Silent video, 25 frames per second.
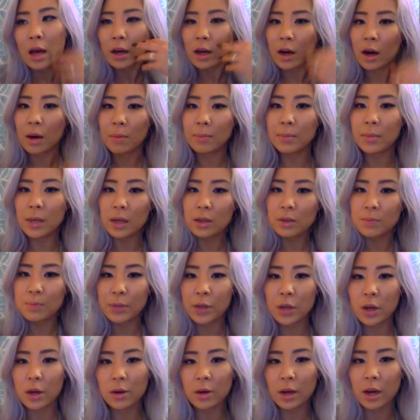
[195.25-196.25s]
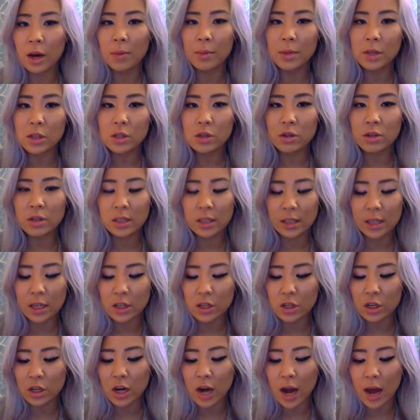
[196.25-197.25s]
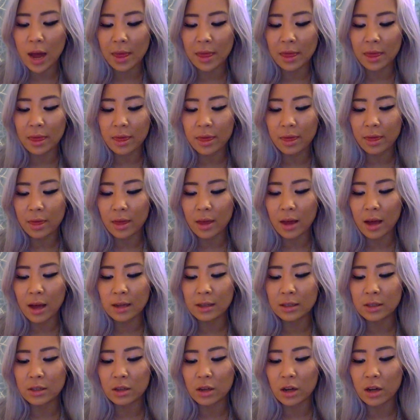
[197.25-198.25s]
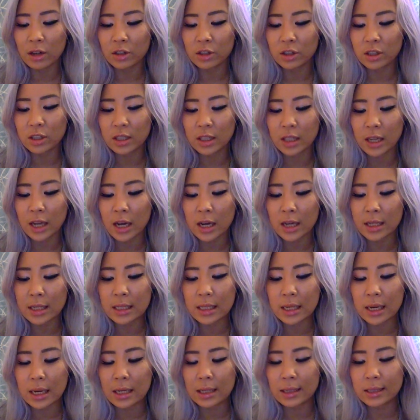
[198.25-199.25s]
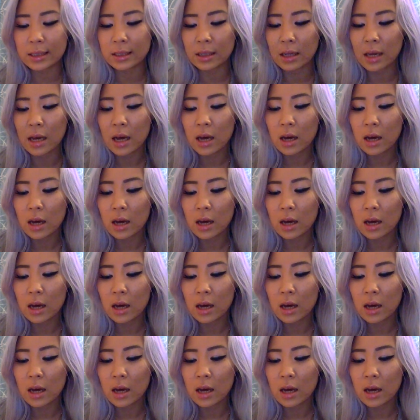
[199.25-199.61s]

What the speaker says: come into your center and understand that